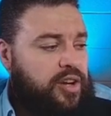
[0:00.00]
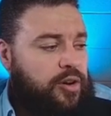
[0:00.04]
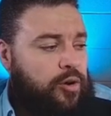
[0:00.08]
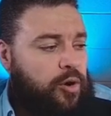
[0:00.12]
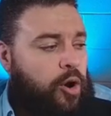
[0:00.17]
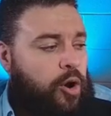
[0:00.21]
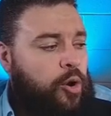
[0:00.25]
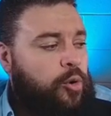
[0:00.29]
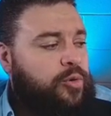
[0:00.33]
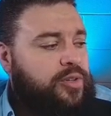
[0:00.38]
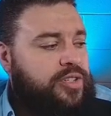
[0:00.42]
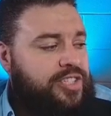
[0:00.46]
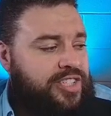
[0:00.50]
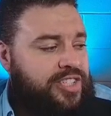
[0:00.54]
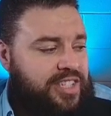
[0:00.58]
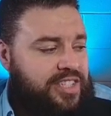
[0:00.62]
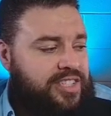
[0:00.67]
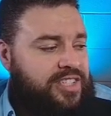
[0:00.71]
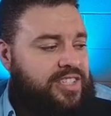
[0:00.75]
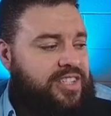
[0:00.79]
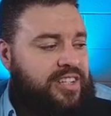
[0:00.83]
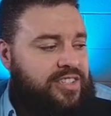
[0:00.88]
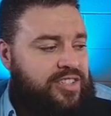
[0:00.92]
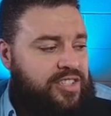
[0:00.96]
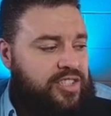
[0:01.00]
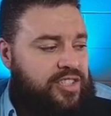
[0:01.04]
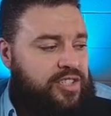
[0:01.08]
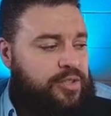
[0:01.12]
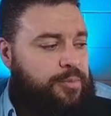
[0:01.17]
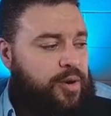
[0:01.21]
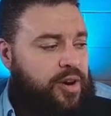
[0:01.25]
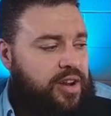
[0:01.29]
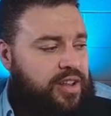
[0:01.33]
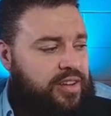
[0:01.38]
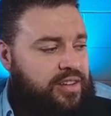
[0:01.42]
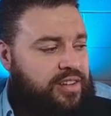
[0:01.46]
They are 0-6 against the
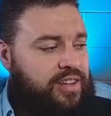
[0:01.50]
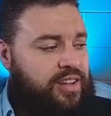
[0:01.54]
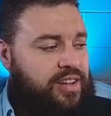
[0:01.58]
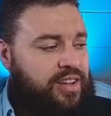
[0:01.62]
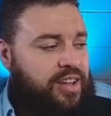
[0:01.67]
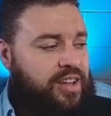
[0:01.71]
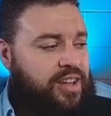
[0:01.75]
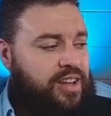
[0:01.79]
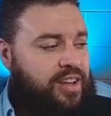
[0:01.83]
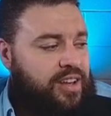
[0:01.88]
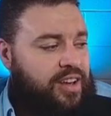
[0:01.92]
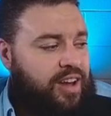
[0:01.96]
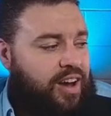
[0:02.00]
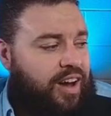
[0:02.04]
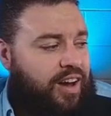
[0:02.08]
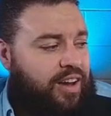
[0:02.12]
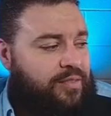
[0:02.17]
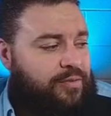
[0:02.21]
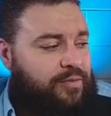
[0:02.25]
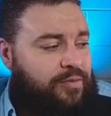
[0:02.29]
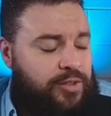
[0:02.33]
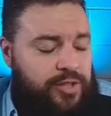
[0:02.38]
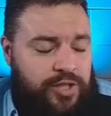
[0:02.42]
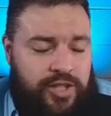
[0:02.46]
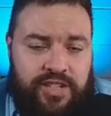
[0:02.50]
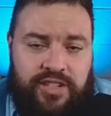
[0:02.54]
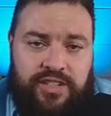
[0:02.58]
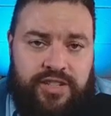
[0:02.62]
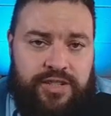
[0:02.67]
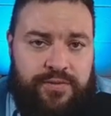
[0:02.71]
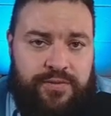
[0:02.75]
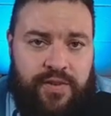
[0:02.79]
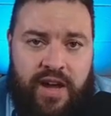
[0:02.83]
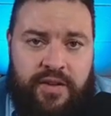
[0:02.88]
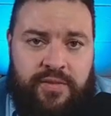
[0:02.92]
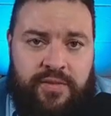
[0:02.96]
spread. Virginia
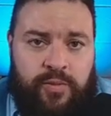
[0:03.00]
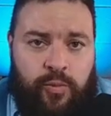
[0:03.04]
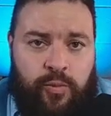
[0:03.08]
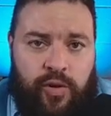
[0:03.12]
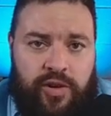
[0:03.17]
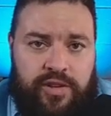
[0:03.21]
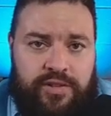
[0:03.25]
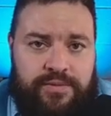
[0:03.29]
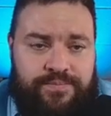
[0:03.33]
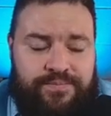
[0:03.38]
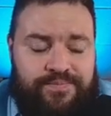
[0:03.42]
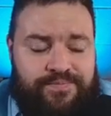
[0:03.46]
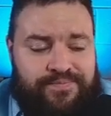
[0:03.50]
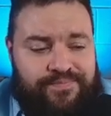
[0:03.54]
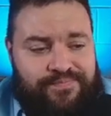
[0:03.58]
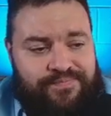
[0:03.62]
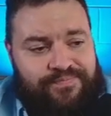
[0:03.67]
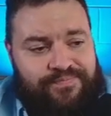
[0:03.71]
is 5-1.